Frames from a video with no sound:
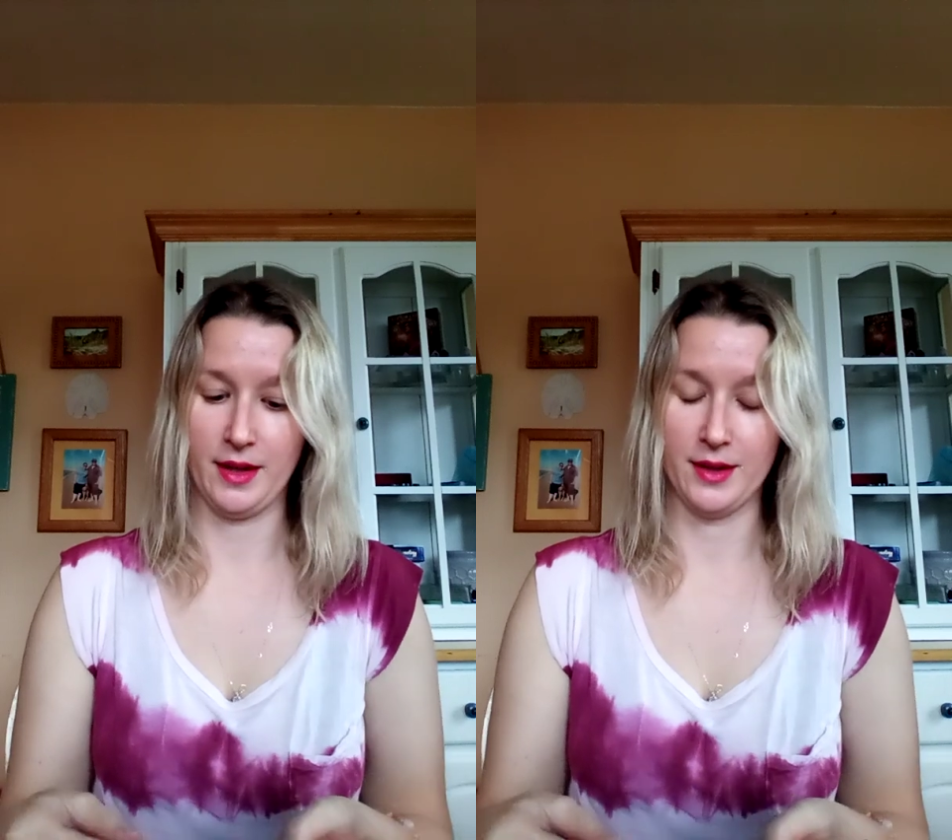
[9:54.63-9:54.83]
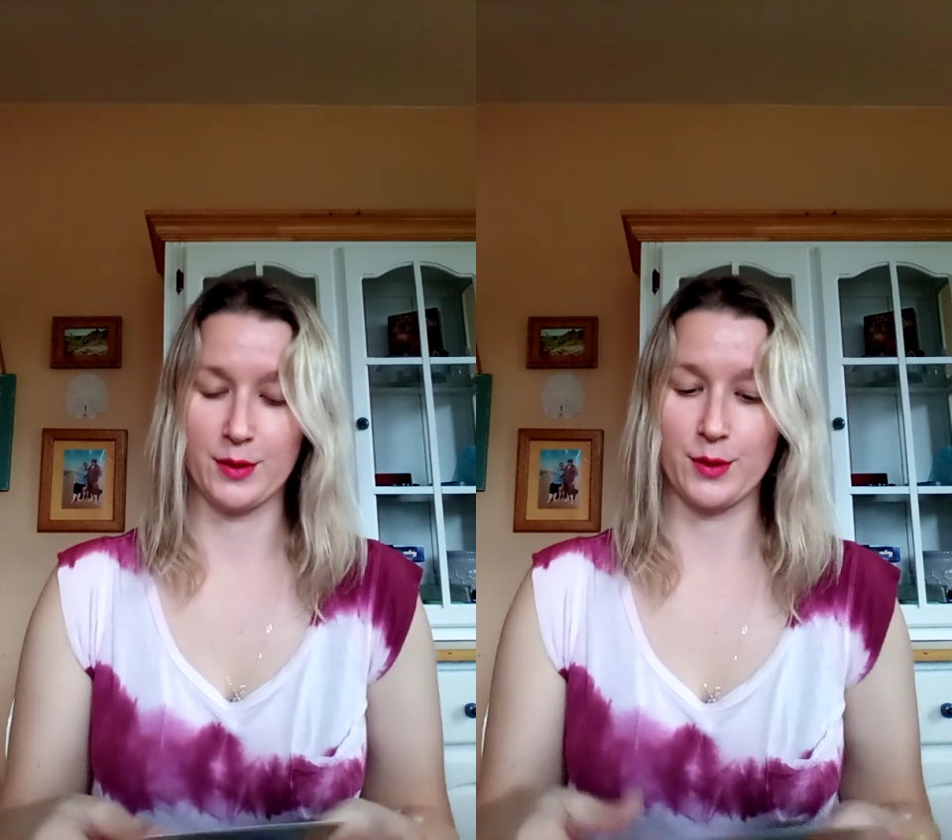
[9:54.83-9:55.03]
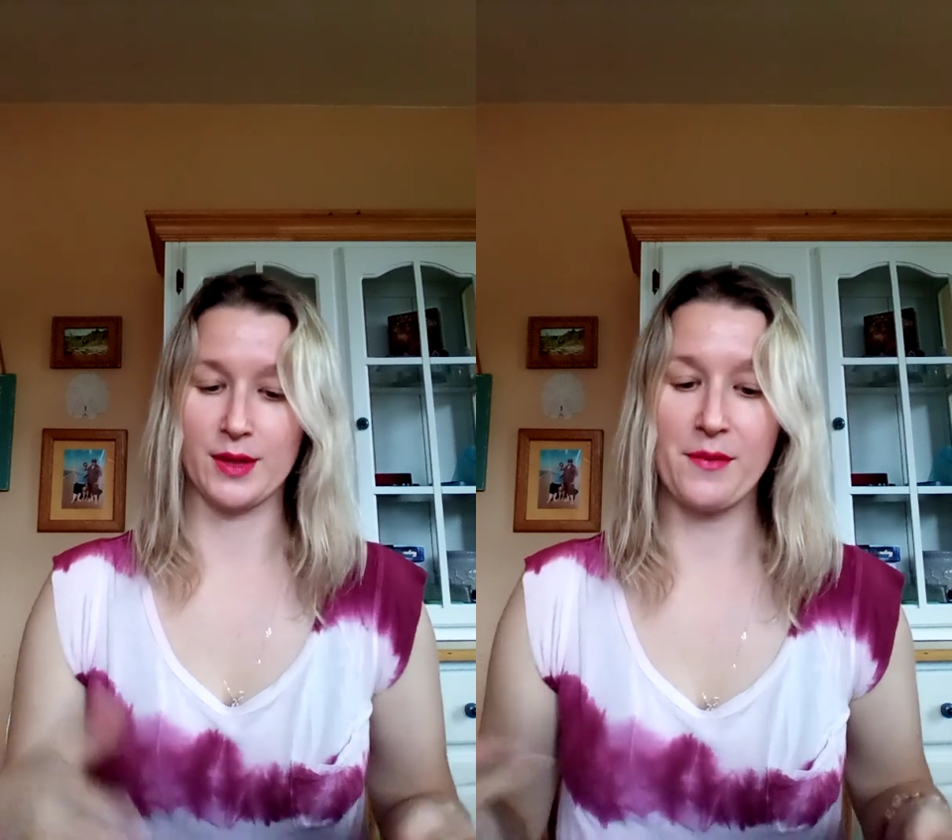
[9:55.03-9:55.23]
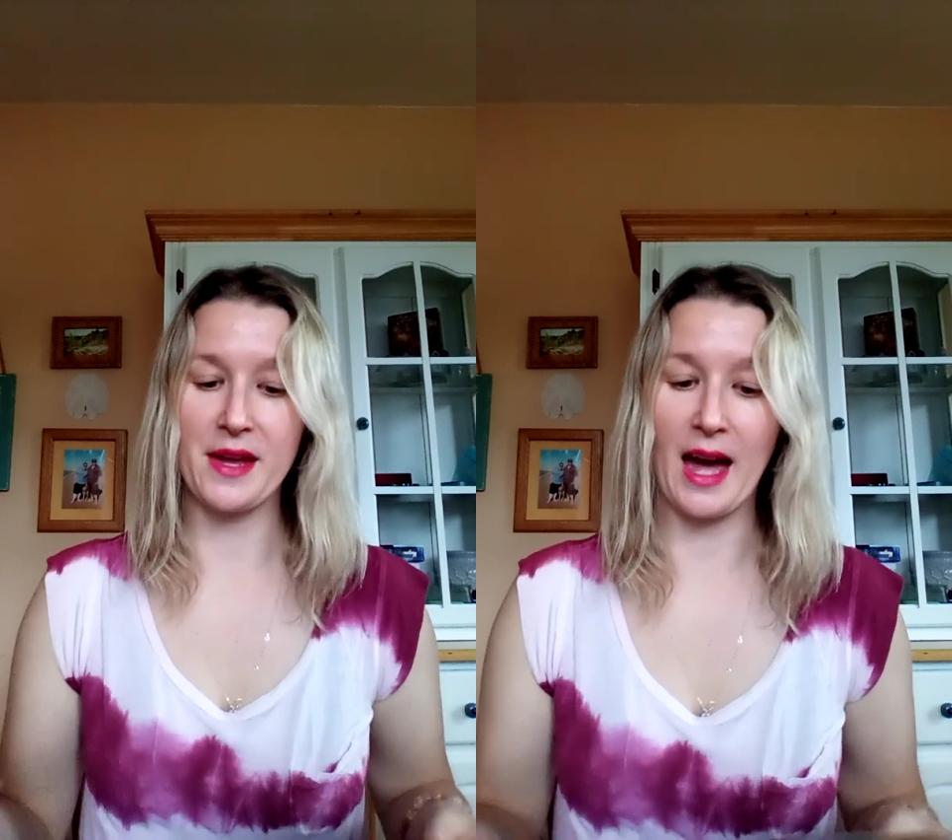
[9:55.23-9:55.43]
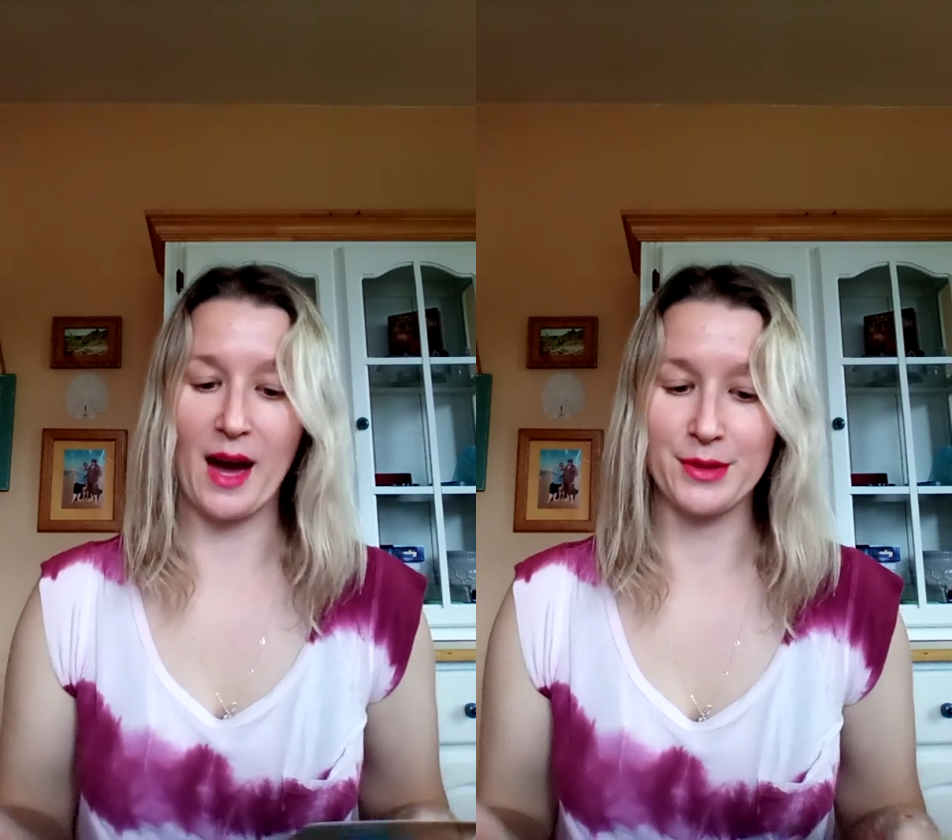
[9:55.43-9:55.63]
So
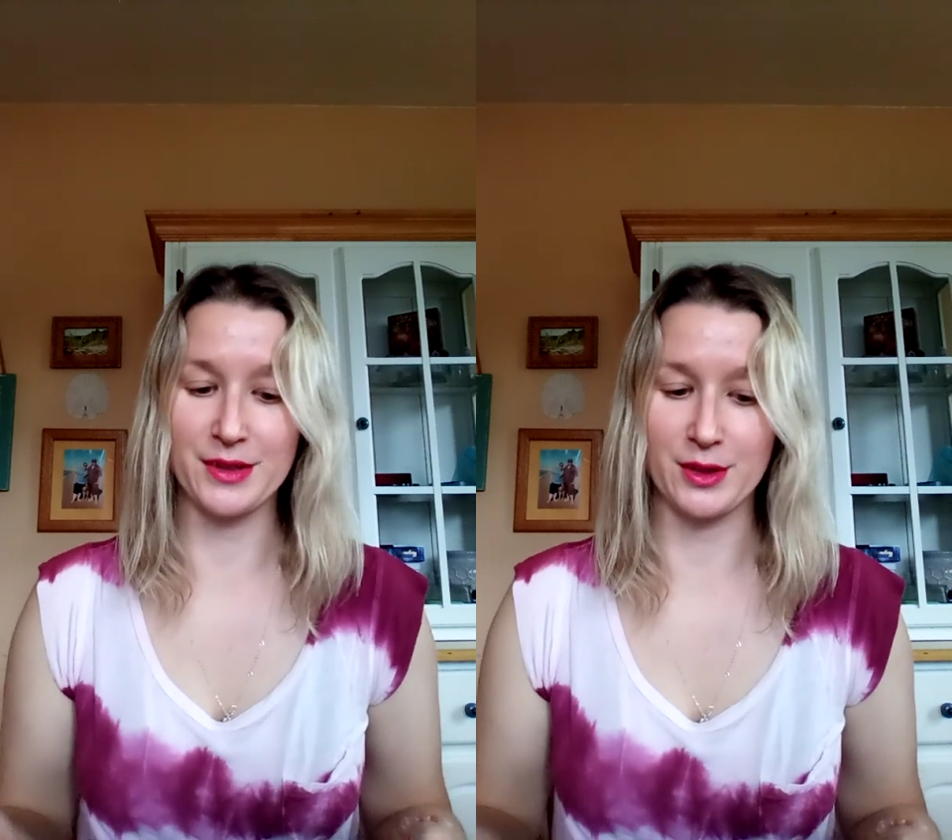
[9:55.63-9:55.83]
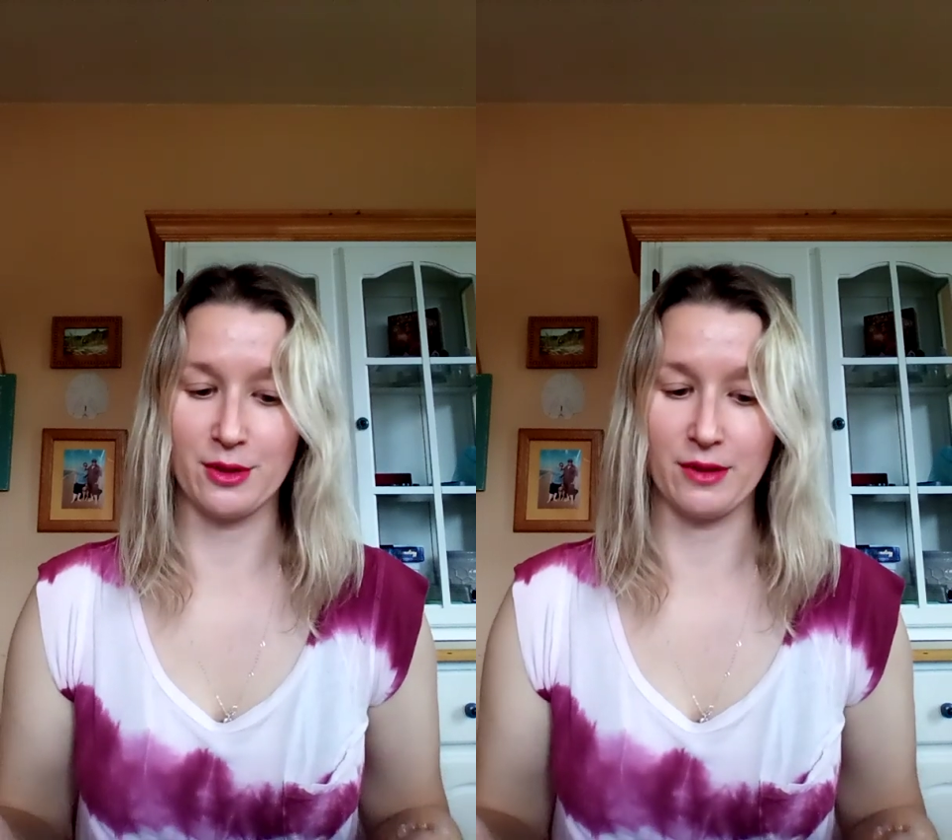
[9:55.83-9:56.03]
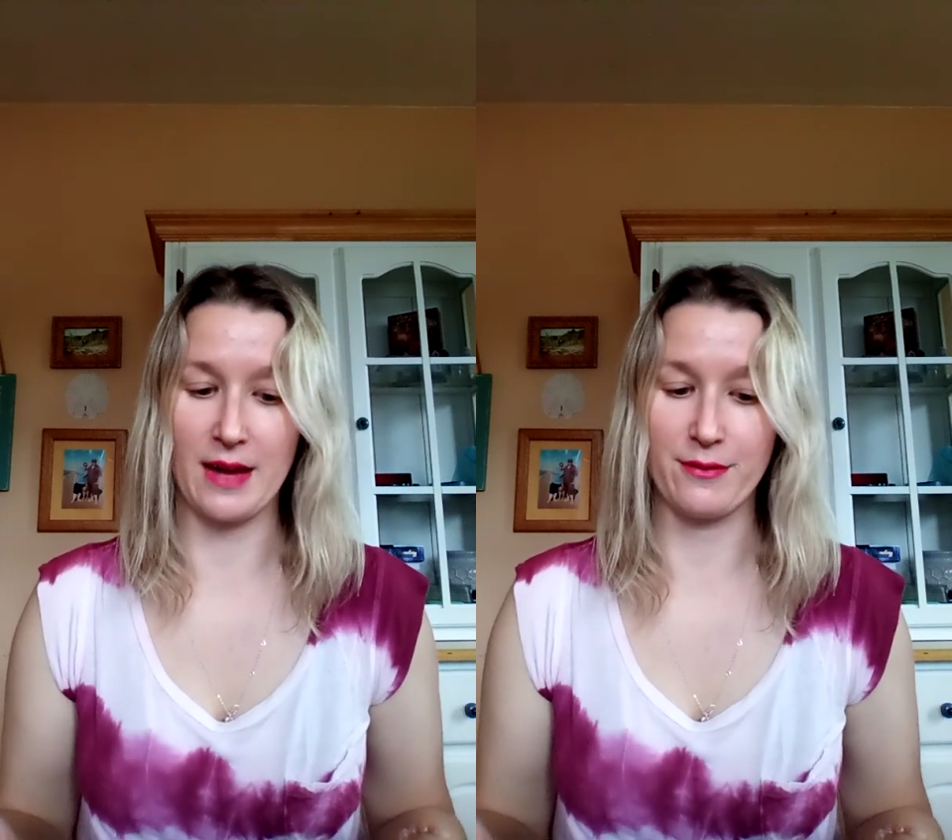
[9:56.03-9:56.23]
something happens in your life